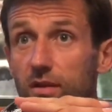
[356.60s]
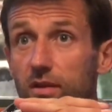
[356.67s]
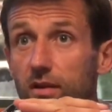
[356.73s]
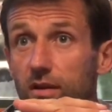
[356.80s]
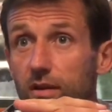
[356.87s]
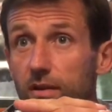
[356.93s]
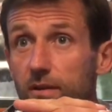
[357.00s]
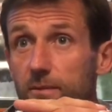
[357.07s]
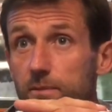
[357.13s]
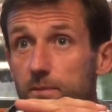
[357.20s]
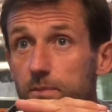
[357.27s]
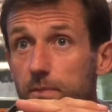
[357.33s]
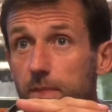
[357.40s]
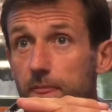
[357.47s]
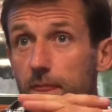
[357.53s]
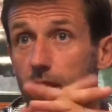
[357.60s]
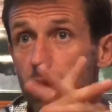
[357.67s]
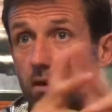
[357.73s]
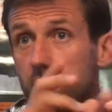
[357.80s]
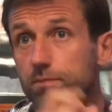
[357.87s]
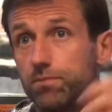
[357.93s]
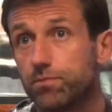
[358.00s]
So do you think it's good that you've sort
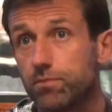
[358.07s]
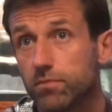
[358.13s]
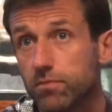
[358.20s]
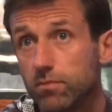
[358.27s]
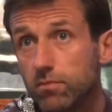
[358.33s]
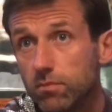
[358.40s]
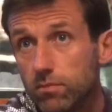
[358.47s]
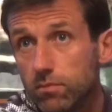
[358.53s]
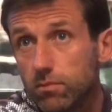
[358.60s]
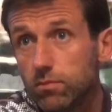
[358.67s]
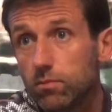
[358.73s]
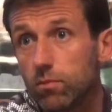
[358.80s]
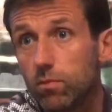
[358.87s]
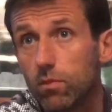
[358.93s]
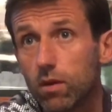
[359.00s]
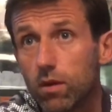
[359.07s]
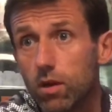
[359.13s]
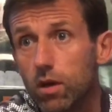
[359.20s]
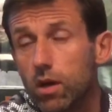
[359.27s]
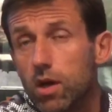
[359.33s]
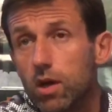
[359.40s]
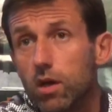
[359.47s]
of learned that lesson
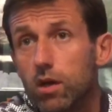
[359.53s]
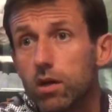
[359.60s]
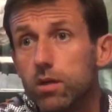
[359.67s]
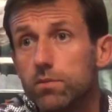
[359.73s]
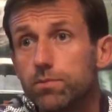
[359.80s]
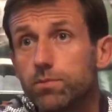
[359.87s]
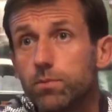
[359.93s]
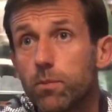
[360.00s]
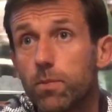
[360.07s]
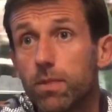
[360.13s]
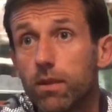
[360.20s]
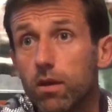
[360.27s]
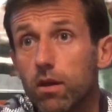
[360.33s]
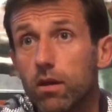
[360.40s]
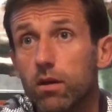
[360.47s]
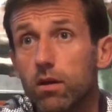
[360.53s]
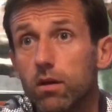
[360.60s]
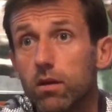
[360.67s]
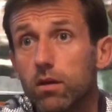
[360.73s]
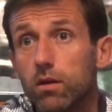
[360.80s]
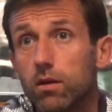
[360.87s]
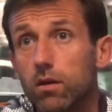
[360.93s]
prior to going into the
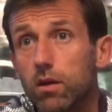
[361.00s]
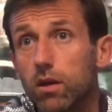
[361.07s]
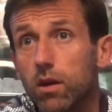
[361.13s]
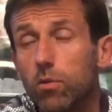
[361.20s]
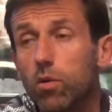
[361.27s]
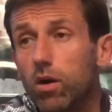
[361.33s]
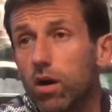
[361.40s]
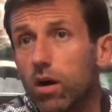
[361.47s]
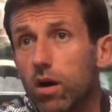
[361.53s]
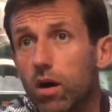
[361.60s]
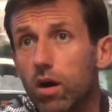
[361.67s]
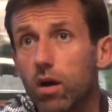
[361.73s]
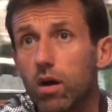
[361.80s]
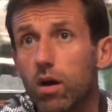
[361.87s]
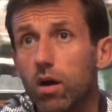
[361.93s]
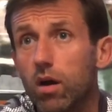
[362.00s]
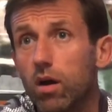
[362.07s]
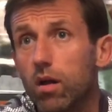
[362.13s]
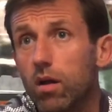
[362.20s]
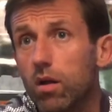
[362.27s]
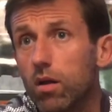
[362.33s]
game against Cowdenbeath, because so much